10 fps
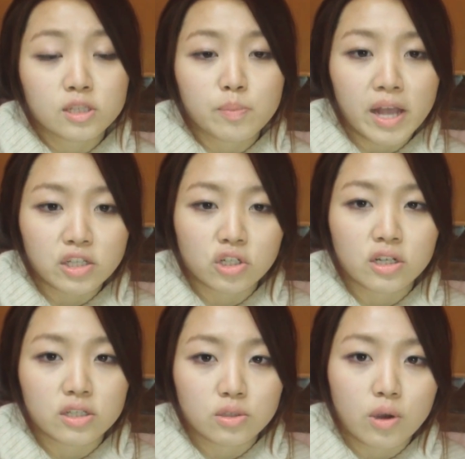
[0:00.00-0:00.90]

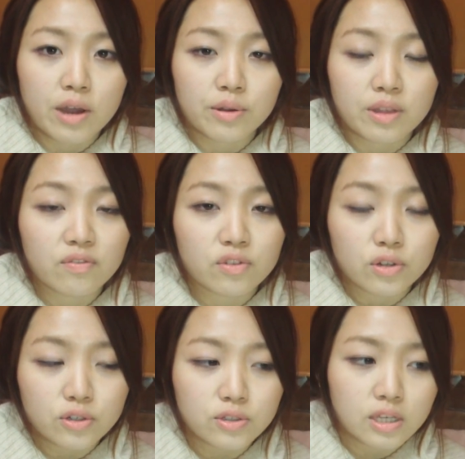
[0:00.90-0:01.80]
spatula so I don't have to
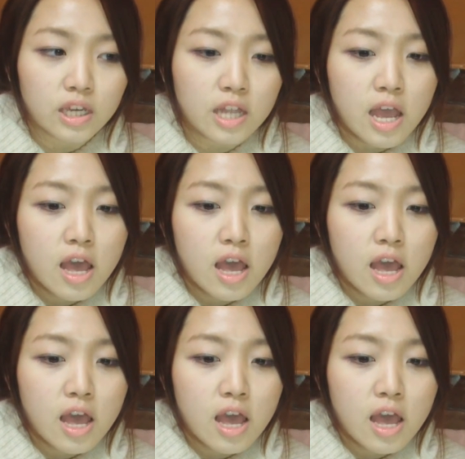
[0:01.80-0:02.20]
lose it,